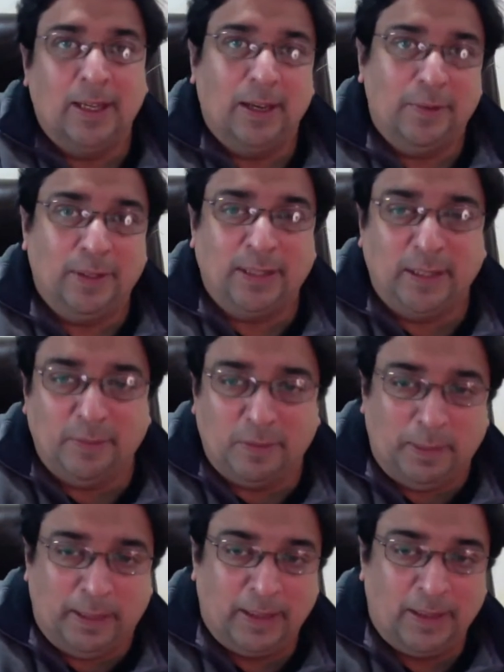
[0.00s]
everything will
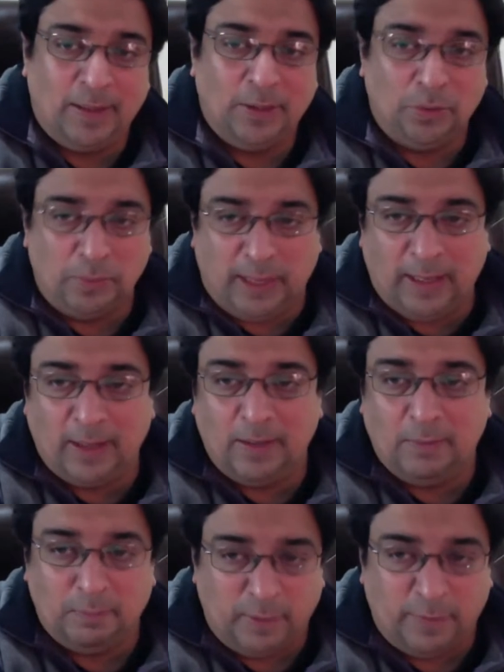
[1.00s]
begin to make
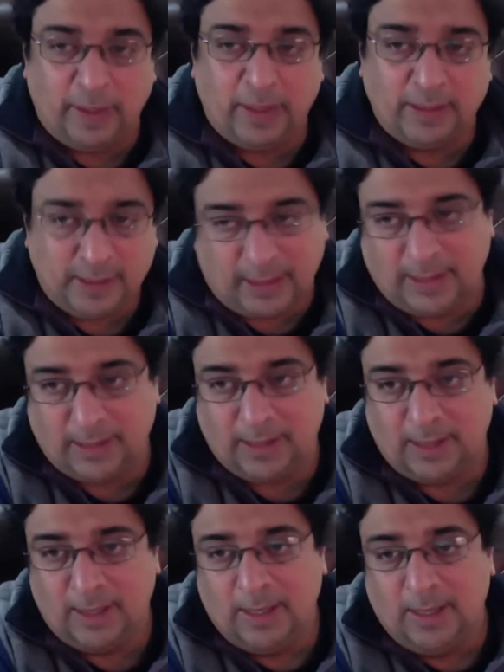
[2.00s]
perfect sense.